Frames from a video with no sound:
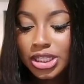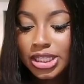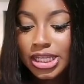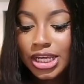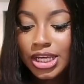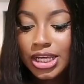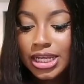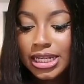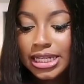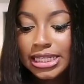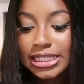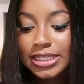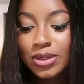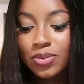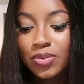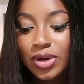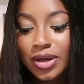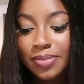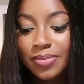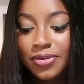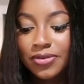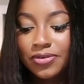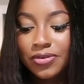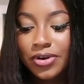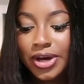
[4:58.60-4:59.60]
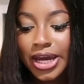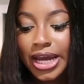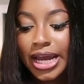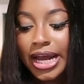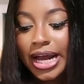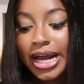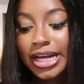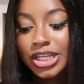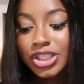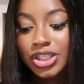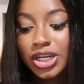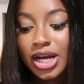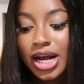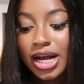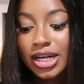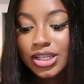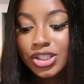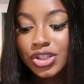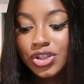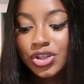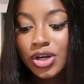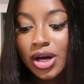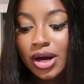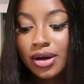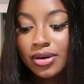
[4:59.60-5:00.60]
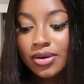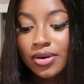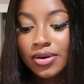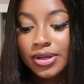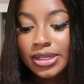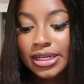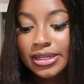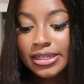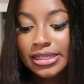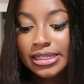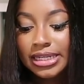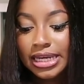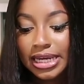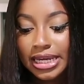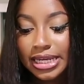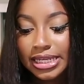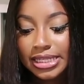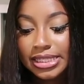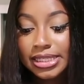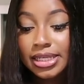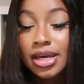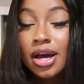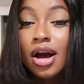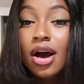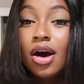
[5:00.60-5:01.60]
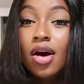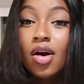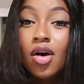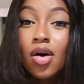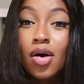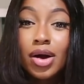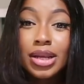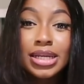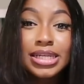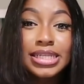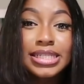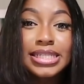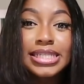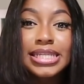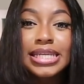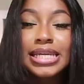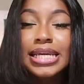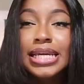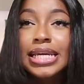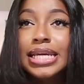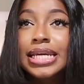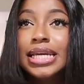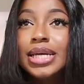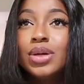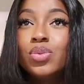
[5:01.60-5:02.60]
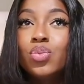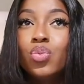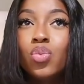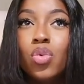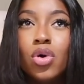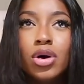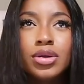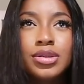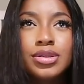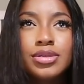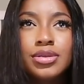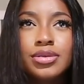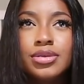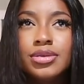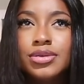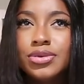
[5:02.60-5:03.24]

you think you need to wait before a guy should ask you out on a date? Honestly, 1 to